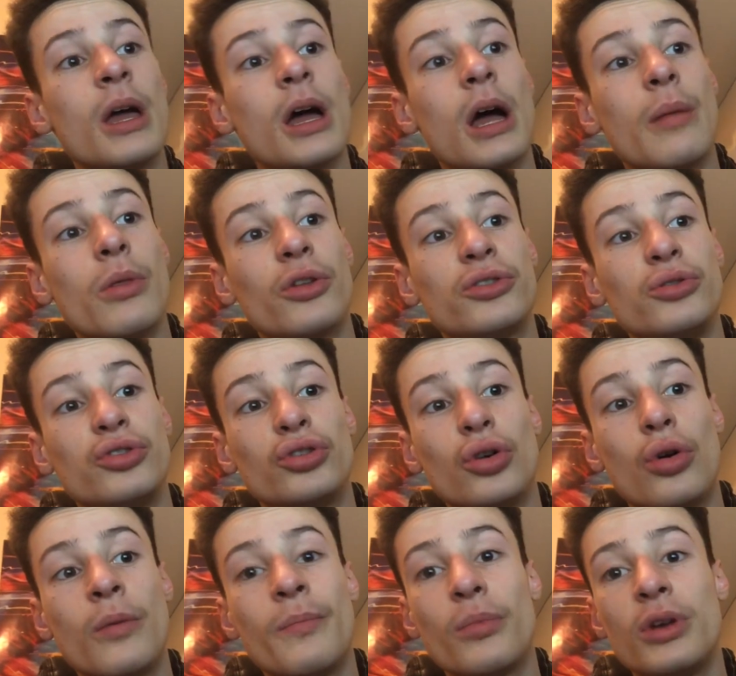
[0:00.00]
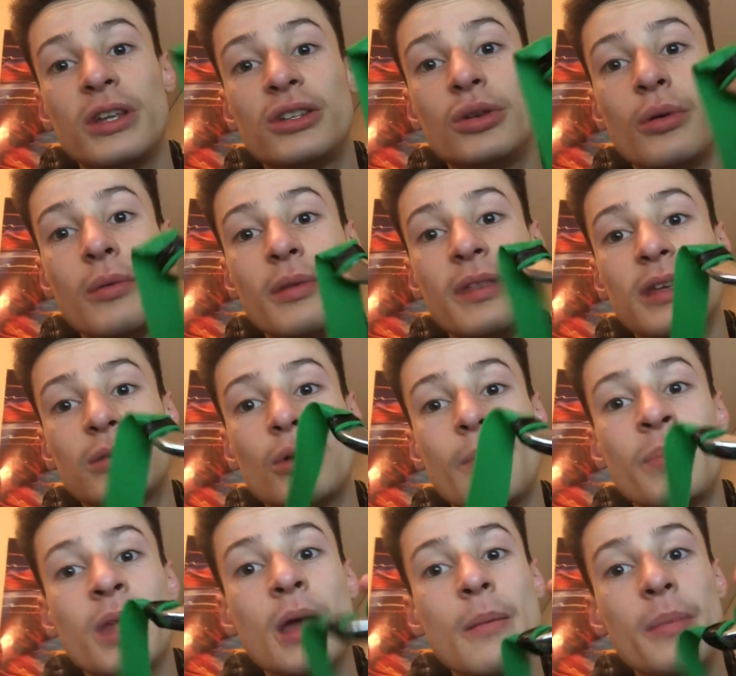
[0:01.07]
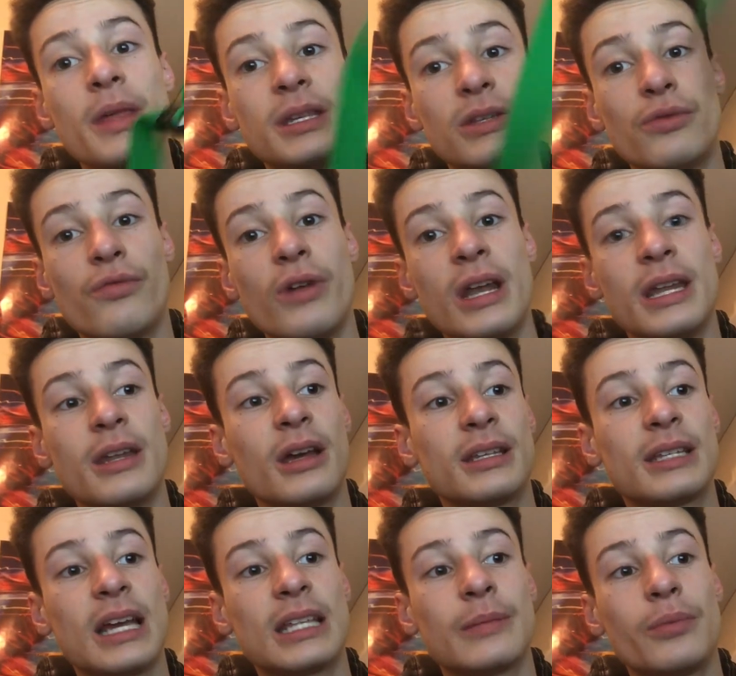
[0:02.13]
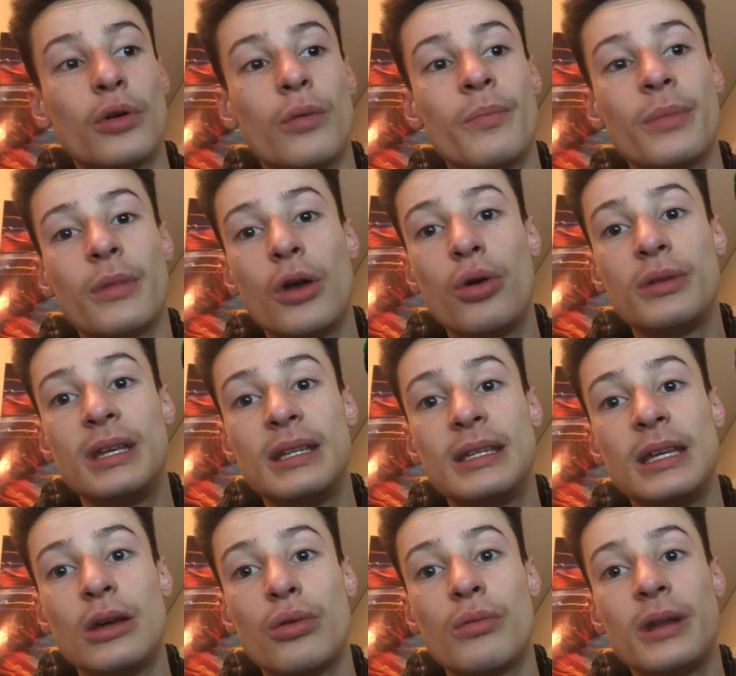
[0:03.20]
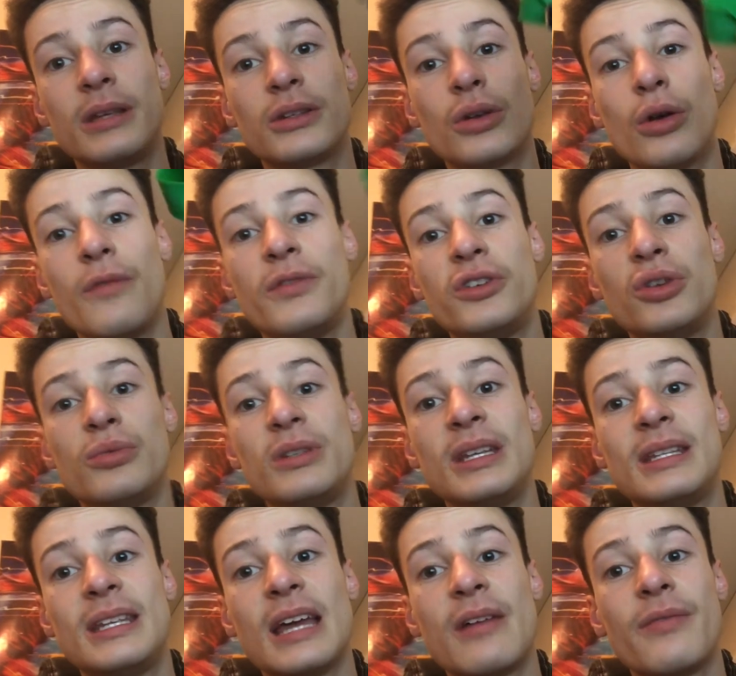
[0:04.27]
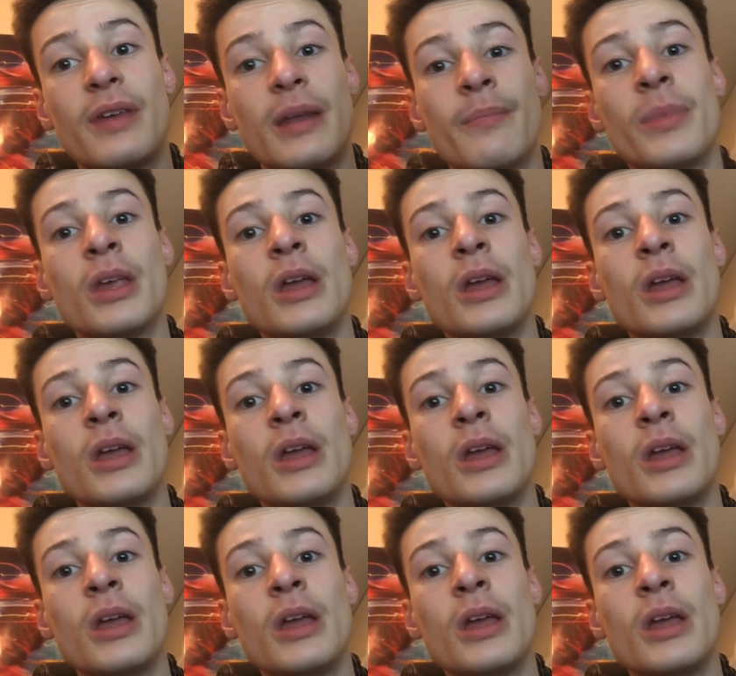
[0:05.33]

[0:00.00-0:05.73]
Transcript: I'm not too sure what he's doing with this one, but this is a really nice catapult. OTT only, so if you shoot TTF, then